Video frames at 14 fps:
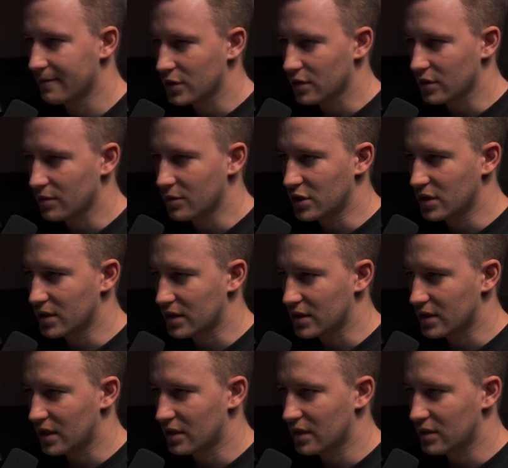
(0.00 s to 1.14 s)
So let me just
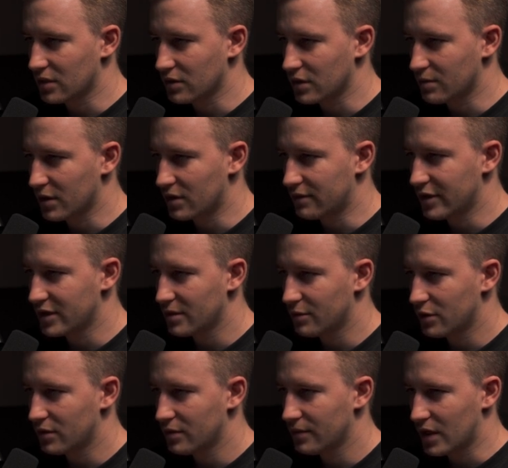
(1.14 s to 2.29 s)
extend it so it's better
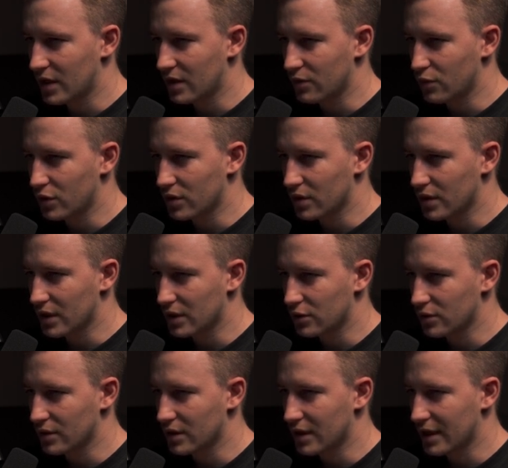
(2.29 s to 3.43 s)
visible and we're gonna
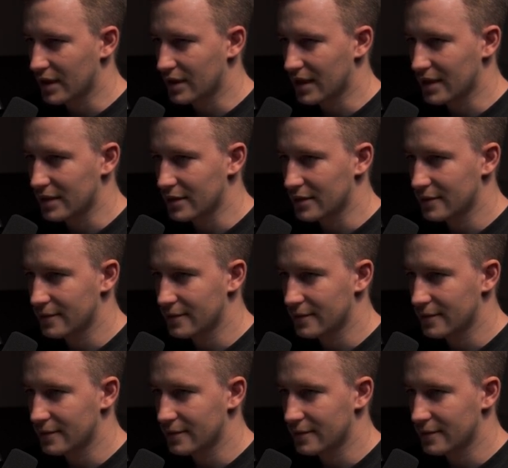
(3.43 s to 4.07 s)
do it like that.